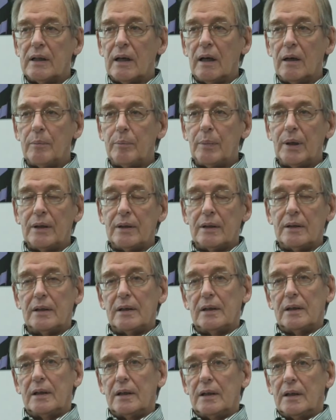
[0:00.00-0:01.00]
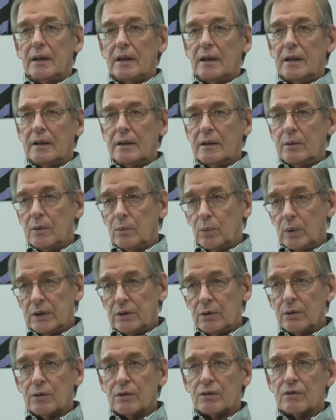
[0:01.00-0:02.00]
Club, and we
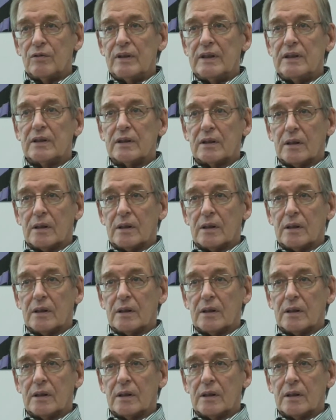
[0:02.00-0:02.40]
talked her into